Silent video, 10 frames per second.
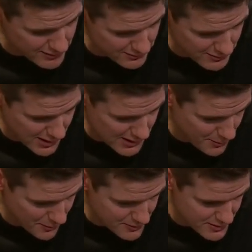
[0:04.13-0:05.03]
The
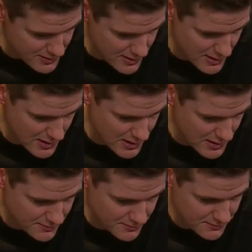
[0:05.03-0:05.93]
Clippers,
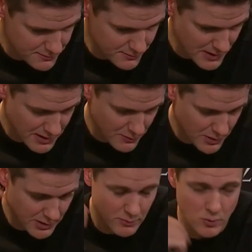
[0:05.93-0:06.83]
that's a
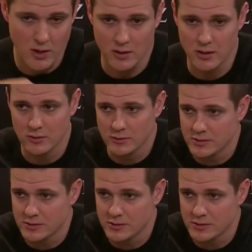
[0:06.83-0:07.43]
really well-coached,